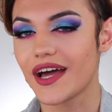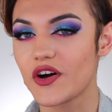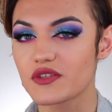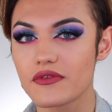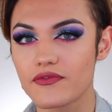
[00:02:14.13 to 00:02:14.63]
That
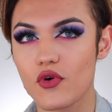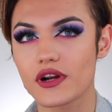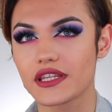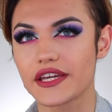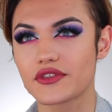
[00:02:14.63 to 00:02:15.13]
was
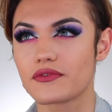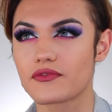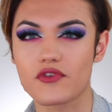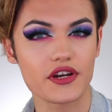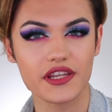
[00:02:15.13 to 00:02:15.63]
before like the
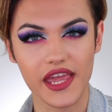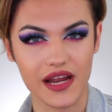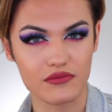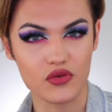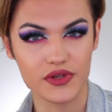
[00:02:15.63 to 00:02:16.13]
front
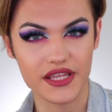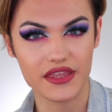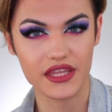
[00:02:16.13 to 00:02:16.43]
camera was a